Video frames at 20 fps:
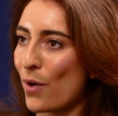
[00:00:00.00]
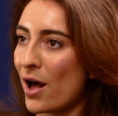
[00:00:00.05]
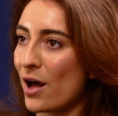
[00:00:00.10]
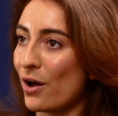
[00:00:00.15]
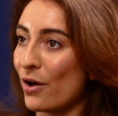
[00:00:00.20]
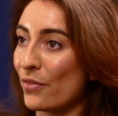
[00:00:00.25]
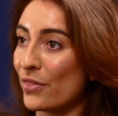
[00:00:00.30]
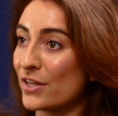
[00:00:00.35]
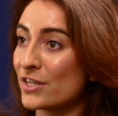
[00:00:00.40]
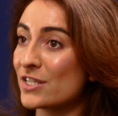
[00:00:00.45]

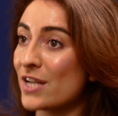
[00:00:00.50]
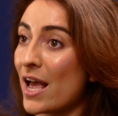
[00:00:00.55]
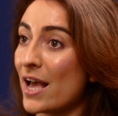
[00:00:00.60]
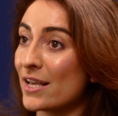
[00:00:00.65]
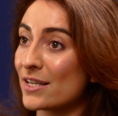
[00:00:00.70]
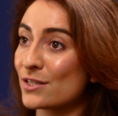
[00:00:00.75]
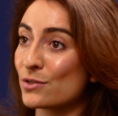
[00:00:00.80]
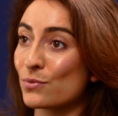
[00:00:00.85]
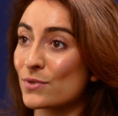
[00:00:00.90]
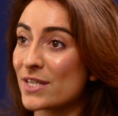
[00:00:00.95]
while the
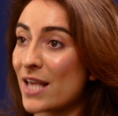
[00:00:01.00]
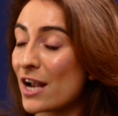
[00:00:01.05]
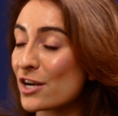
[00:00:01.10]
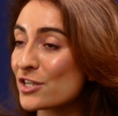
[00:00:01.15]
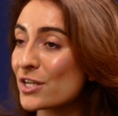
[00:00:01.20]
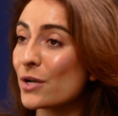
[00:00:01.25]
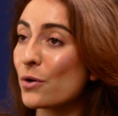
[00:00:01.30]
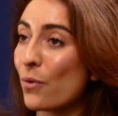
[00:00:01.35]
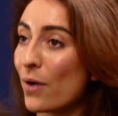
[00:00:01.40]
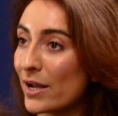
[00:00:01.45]
test was
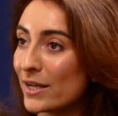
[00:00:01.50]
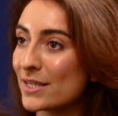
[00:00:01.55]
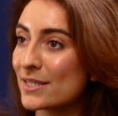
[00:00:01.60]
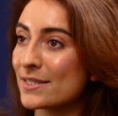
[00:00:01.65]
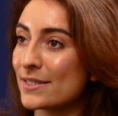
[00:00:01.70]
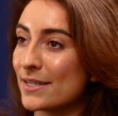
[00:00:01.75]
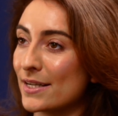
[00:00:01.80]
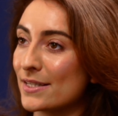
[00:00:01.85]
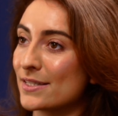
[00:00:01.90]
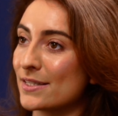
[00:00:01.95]
actually quite
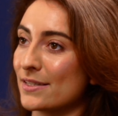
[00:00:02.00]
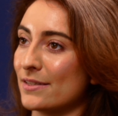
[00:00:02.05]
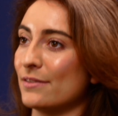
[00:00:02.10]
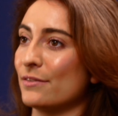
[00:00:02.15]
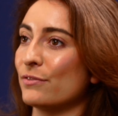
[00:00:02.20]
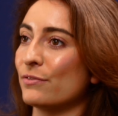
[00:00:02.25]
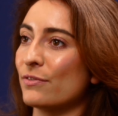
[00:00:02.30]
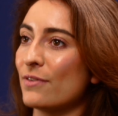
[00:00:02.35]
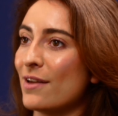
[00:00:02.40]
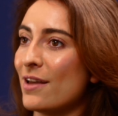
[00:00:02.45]

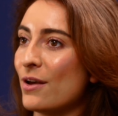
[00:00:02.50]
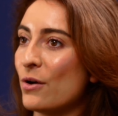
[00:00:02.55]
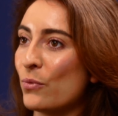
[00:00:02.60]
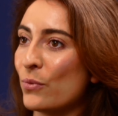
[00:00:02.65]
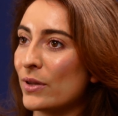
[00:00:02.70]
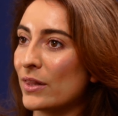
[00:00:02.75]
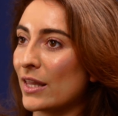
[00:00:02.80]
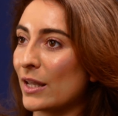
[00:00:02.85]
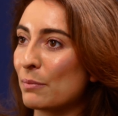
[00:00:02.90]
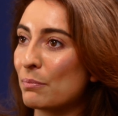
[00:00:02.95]
extensive
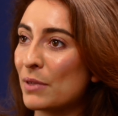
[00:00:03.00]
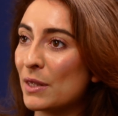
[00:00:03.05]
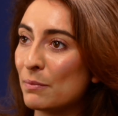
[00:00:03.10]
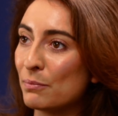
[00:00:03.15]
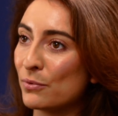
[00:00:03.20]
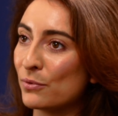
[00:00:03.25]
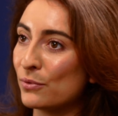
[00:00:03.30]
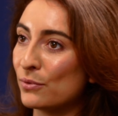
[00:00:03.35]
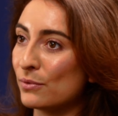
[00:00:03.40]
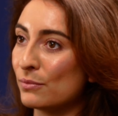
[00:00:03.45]
with like
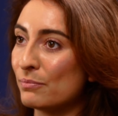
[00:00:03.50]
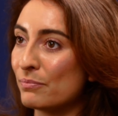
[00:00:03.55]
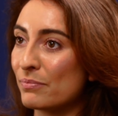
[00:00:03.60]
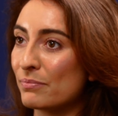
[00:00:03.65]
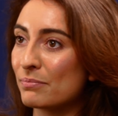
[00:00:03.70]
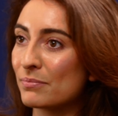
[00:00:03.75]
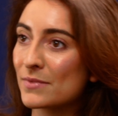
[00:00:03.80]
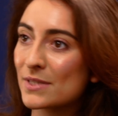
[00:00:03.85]
people